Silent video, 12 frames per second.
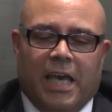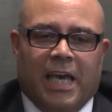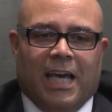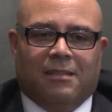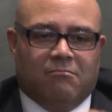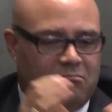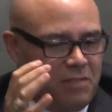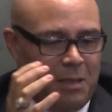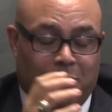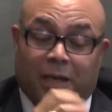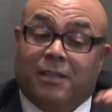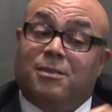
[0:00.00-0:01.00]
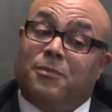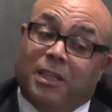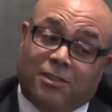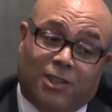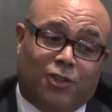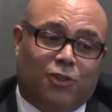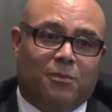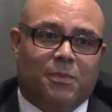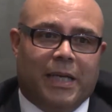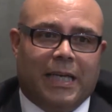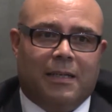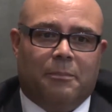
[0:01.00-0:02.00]
And they break some things they shouldn't
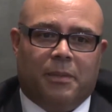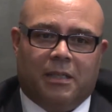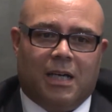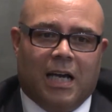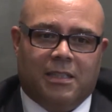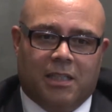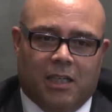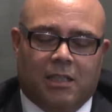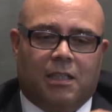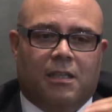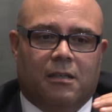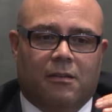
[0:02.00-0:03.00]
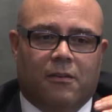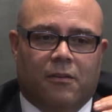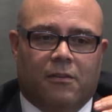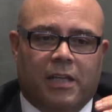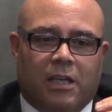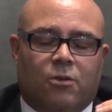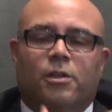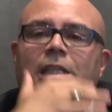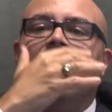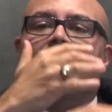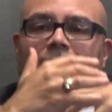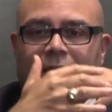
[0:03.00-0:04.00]
break. But I tell you, they
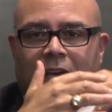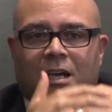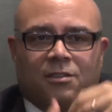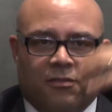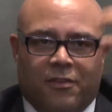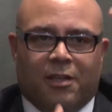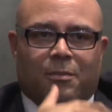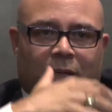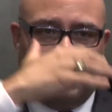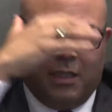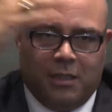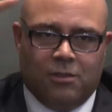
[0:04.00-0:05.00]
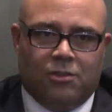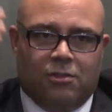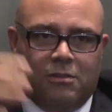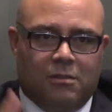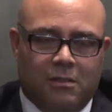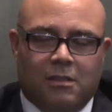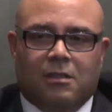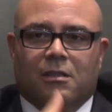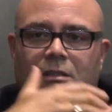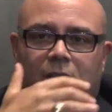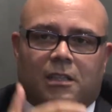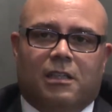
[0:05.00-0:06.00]
create out of their breakage
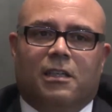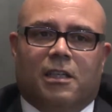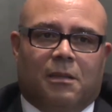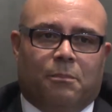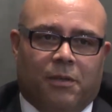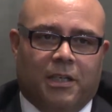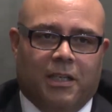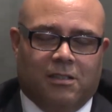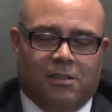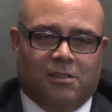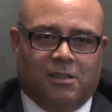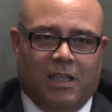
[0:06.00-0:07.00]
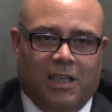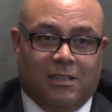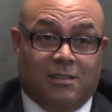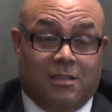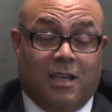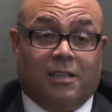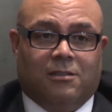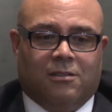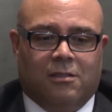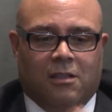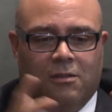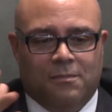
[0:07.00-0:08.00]
in a pretty sustained cycle.
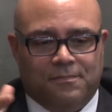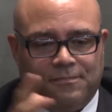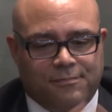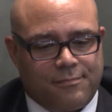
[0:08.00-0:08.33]
So